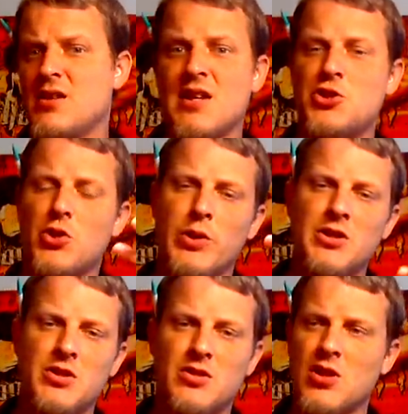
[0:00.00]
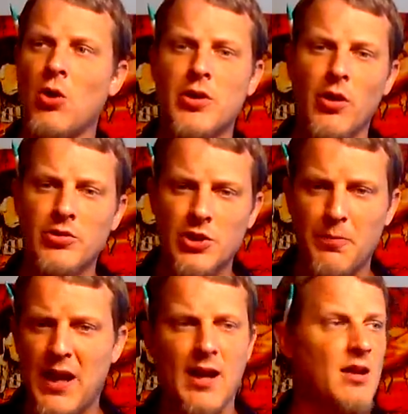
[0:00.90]
Since you're in Tokyo,
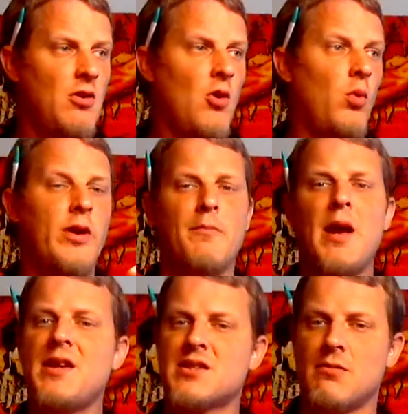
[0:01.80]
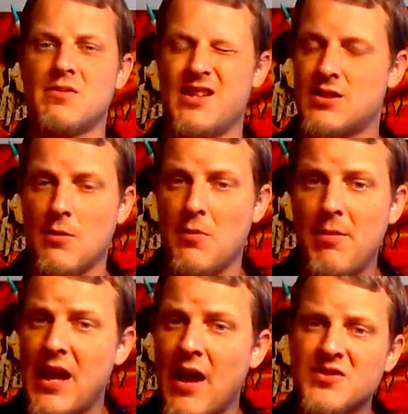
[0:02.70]
Japan, would it make some sense to
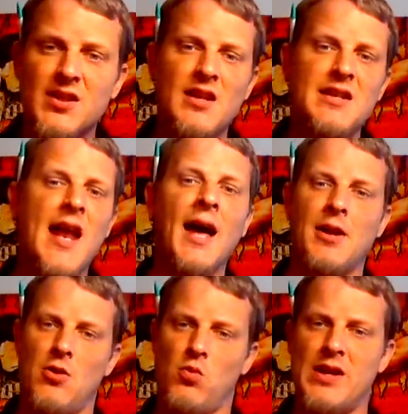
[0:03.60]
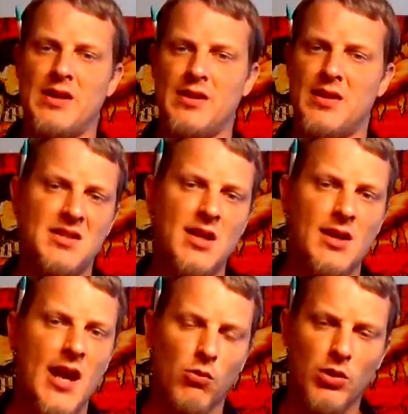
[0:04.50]
maybe have Sanada win the
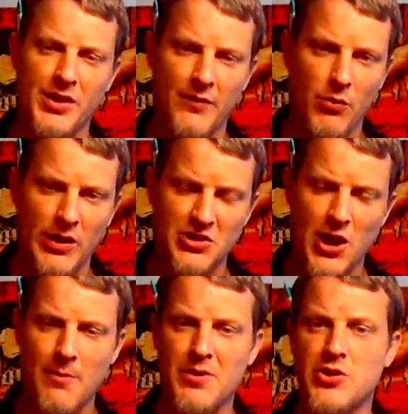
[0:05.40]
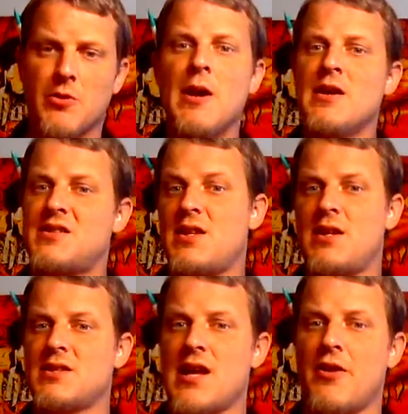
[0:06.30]
TNA World Heavyweight Championship,
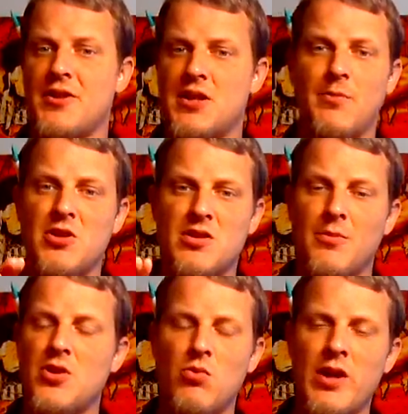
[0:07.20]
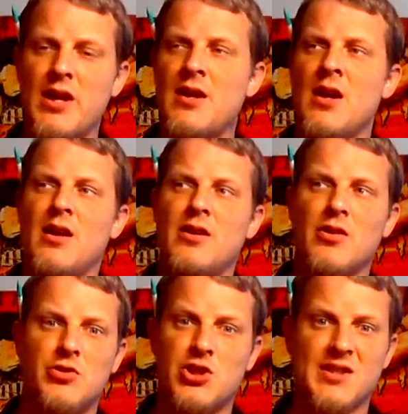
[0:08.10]
seeing as how the WWE, you
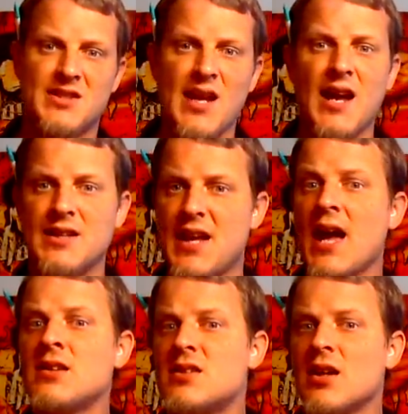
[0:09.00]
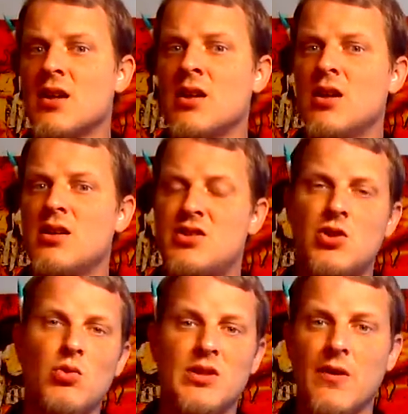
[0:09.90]
know, just signed Kenta
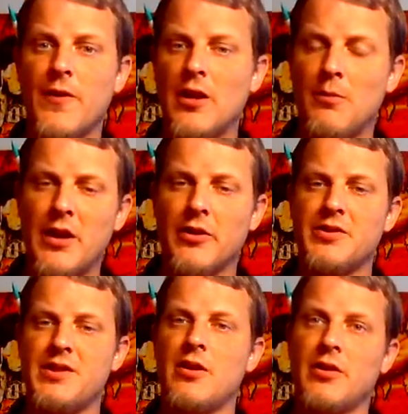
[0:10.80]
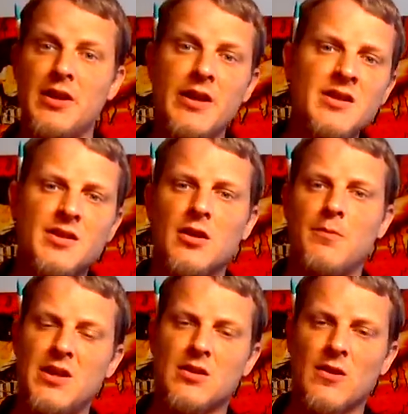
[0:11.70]
to a developmental deal and he's going
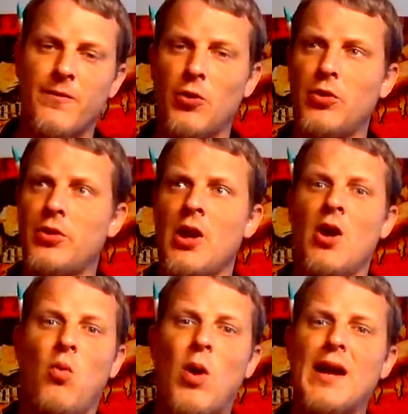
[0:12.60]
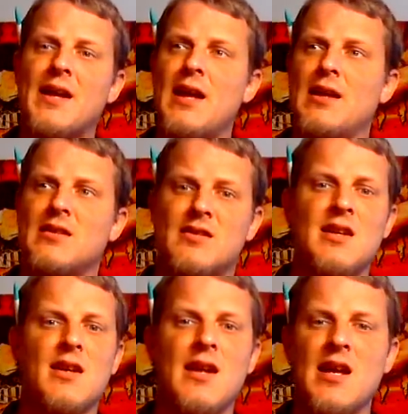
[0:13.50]
to be in the fold. Why can't
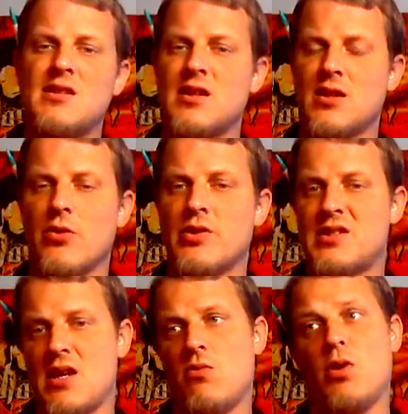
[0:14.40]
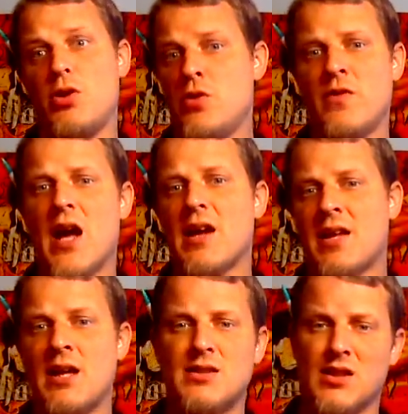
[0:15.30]
TNA sit there and say, well, you've got
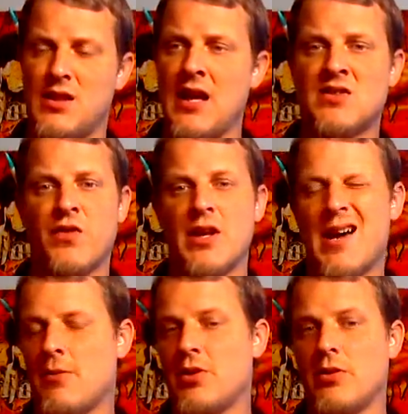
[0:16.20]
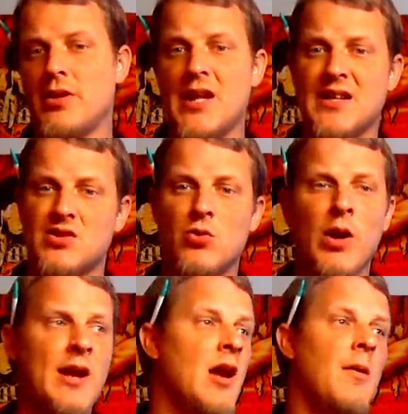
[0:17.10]
Kenta and that's phenomenal and that's
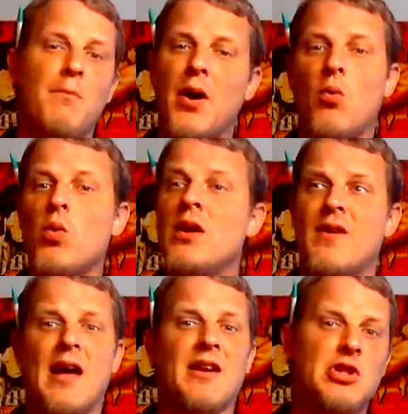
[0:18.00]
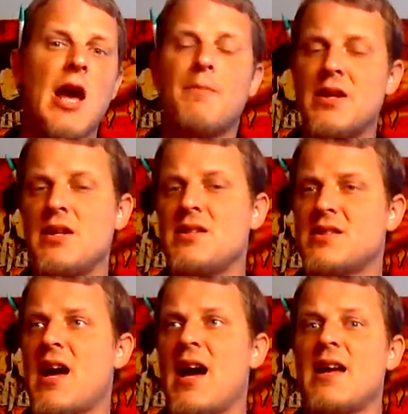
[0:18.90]
great, but we've got a
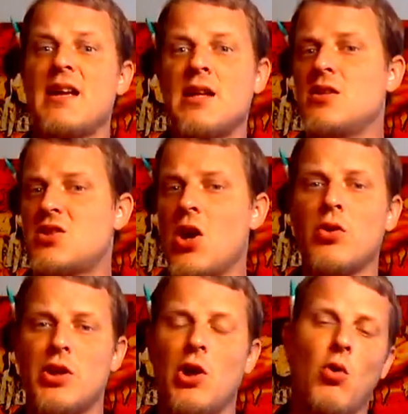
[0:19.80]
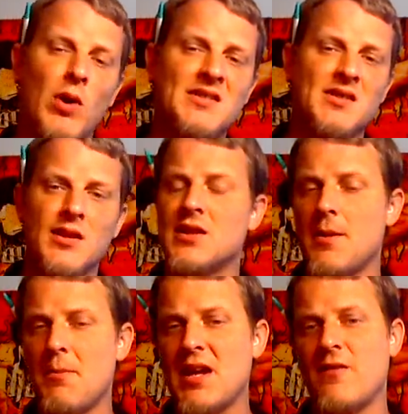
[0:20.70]
Japanese guy in Tokyo wrestling in
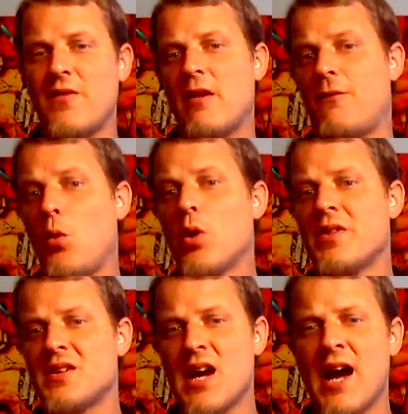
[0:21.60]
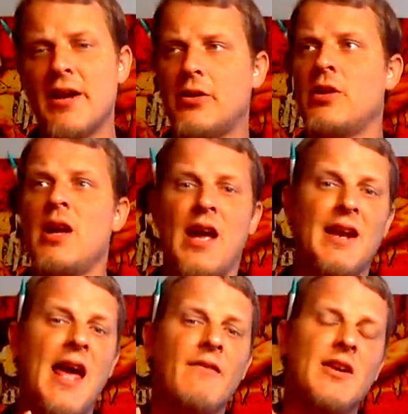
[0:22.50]
the main event for the title
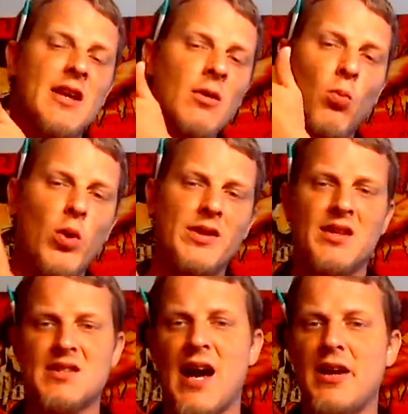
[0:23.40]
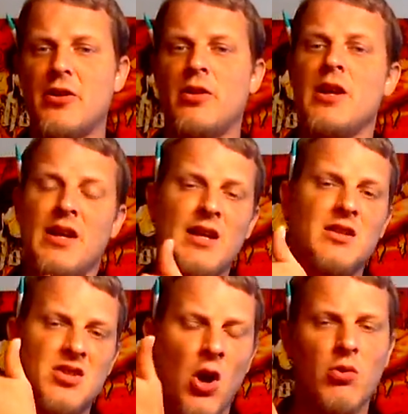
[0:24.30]
and having him win the title
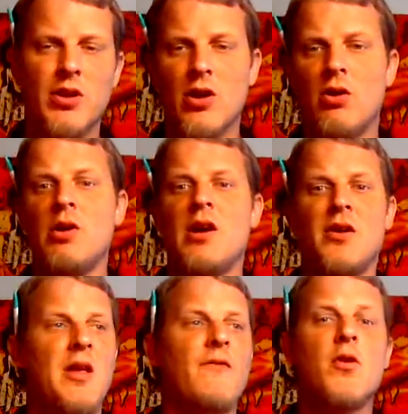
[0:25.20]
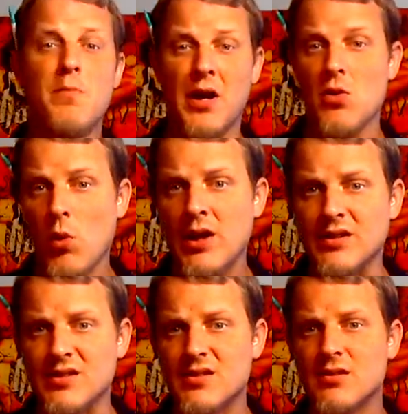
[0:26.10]
in Tokyo, everybody
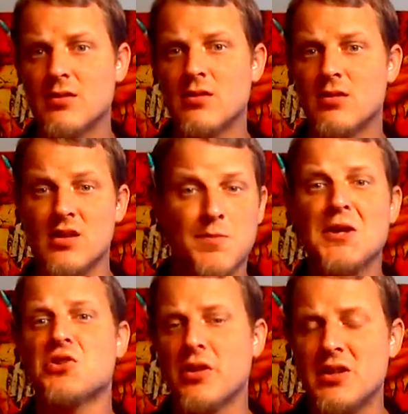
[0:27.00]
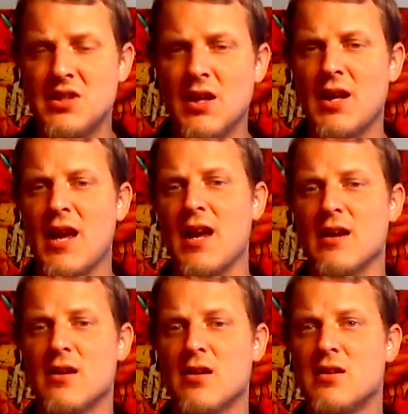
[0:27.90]
wins, especially
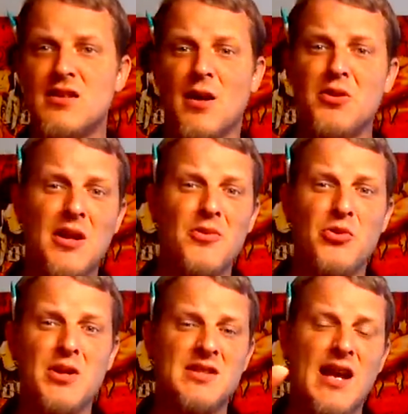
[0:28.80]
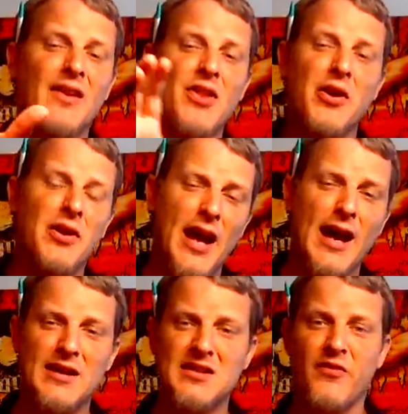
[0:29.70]
TNA. WWE's got their
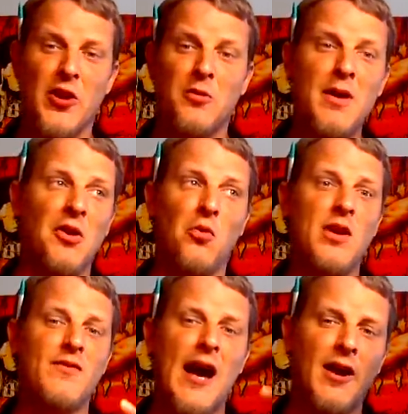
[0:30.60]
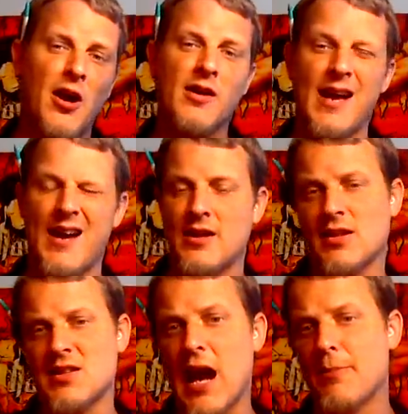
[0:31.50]
guy in developmental, we've got our guy at
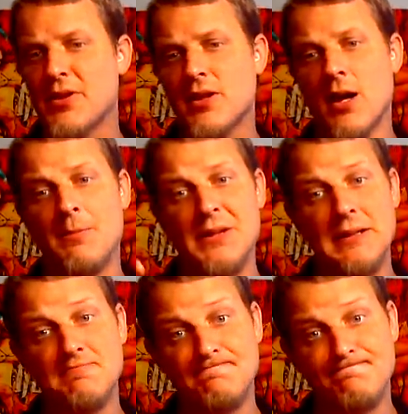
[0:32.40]
the top of the company.